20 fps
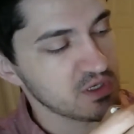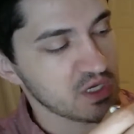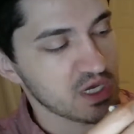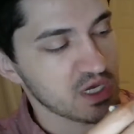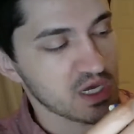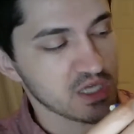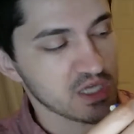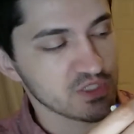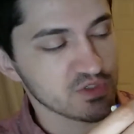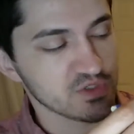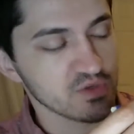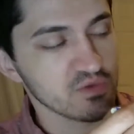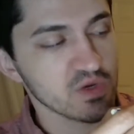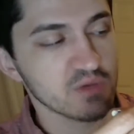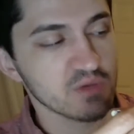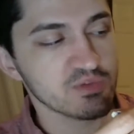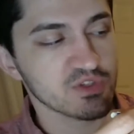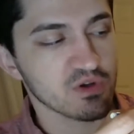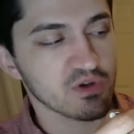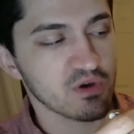True ribs
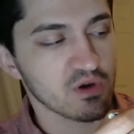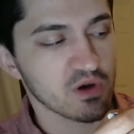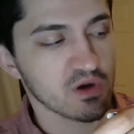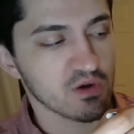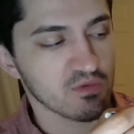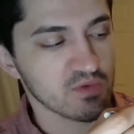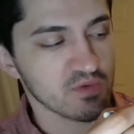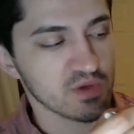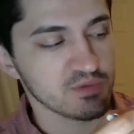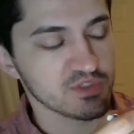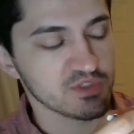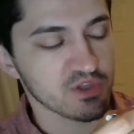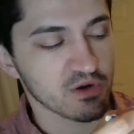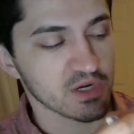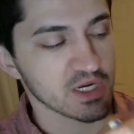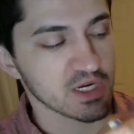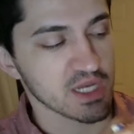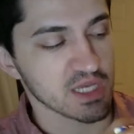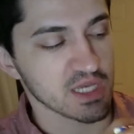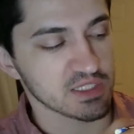are ribs
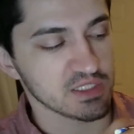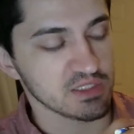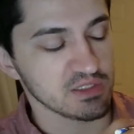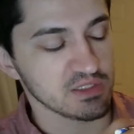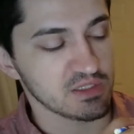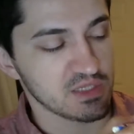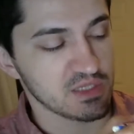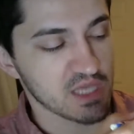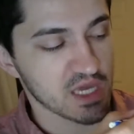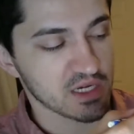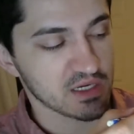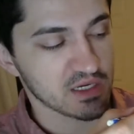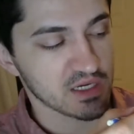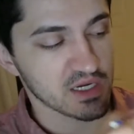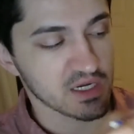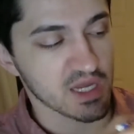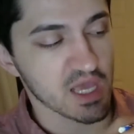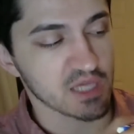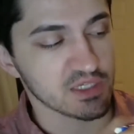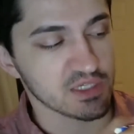that
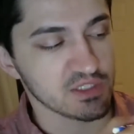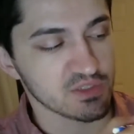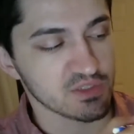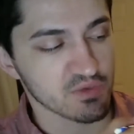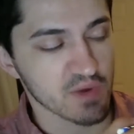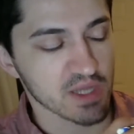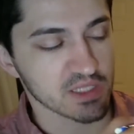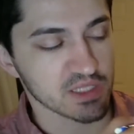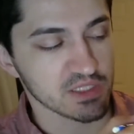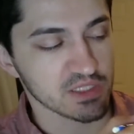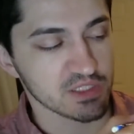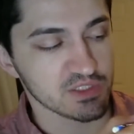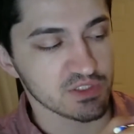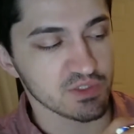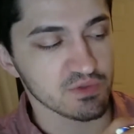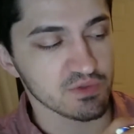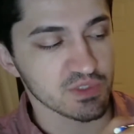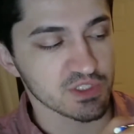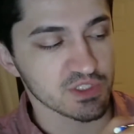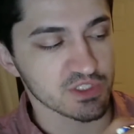connect directly to the
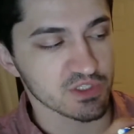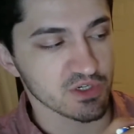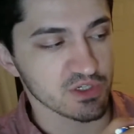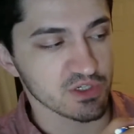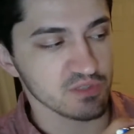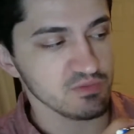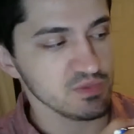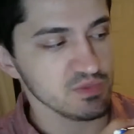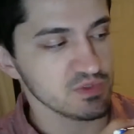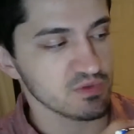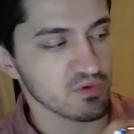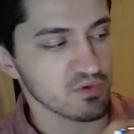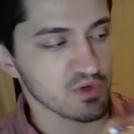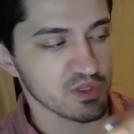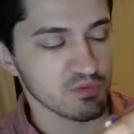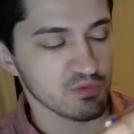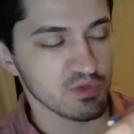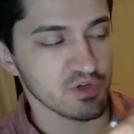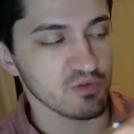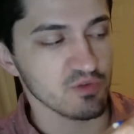sternum or the
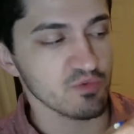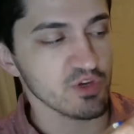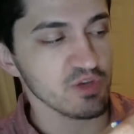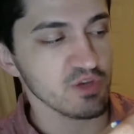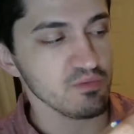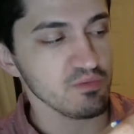manubrium.